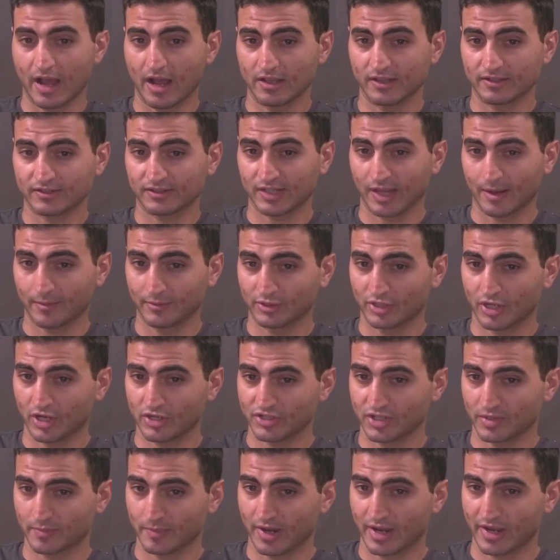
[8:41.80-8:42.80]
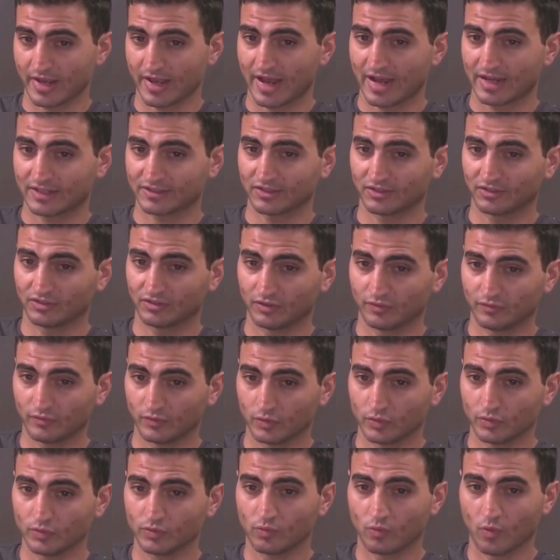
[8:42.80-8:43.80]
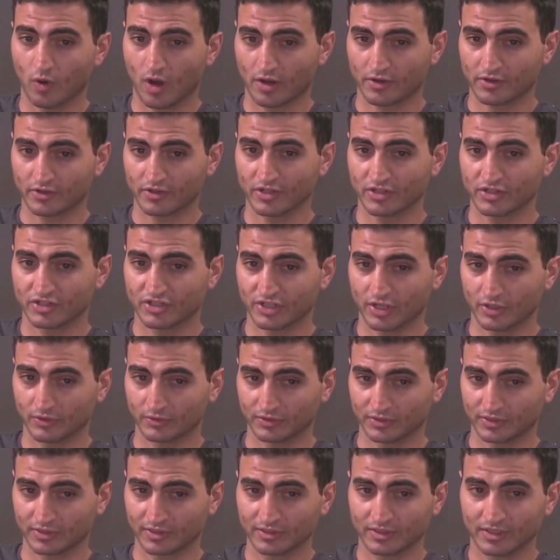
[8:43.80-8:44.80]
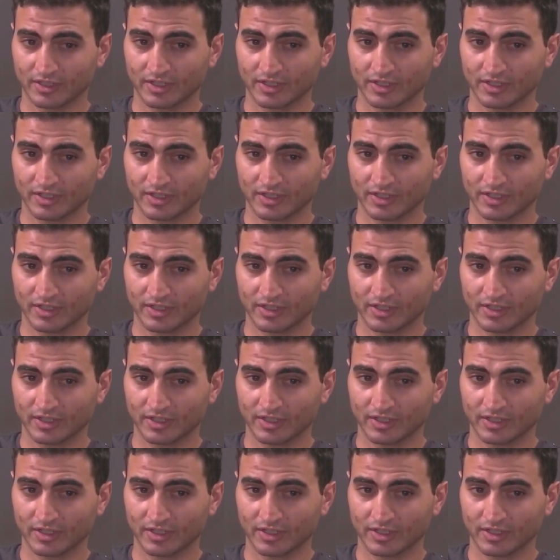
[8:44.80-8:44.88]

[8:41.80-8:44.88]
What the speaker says: sabotaging my access to food, water, and shelter,